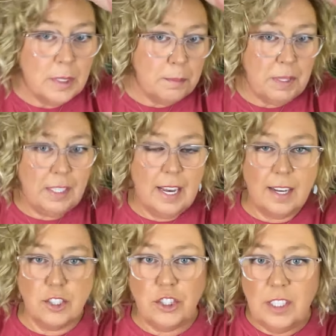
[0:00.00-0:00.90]
But yeah,
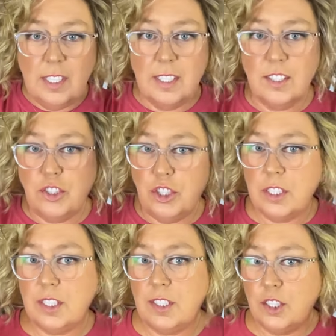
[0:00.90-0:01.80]
she is
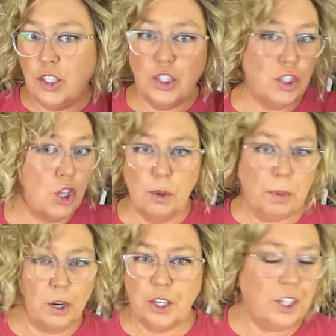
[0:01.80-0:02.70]
just
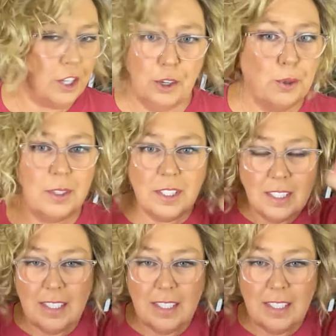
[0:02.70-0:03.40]
super cute.